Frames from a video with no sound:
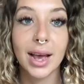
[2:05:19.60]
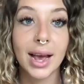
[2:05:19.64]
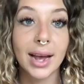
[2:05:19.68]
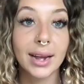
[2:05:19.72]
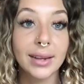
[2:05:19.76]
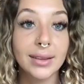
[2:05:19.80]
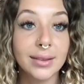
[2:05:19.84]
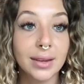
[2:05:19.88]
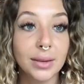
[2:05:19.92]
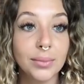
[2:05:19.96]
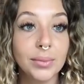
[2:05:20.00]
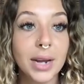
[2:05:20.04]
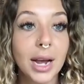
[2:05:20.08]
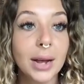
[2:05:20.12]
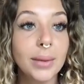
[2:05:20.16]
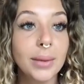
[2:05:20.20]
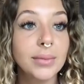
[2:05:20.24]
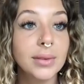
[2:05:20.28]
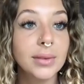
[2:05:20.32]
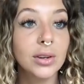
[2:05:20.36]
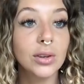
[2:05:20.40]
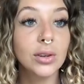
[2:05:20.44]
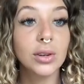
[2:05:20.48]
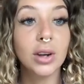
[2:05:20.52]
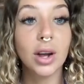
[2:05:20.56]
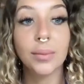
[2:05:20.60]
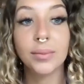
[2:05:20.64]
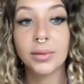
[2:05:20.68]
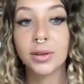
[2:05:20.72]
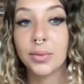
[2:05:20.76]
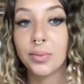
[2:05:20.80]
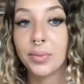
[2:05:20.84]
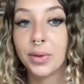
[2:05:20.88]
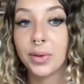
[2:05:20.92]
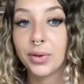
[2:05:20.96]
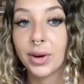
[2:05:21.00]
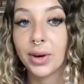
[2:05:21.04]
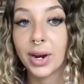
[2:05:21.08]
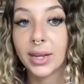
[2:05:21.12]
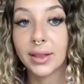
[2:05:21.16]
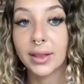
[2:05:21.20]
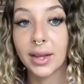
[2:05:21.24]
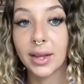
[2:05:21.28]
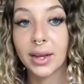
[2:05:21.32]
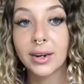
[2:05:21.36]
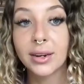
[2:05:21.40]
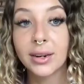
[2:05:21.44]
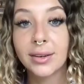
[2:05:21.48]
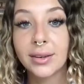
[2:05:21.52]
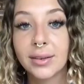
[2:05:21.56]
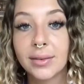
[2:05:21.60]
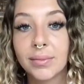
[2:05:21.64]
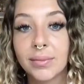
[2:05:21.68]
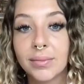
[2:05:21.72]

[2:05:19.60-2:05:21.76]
And sometimes it'll come to me right then.